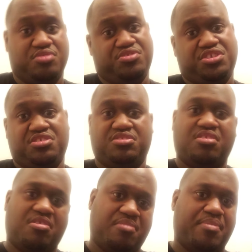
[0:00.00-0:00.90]
you should have
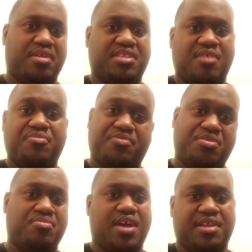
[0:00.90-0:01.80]
thought about that before
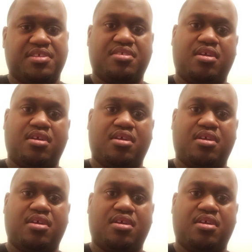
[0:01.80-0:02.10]
you got the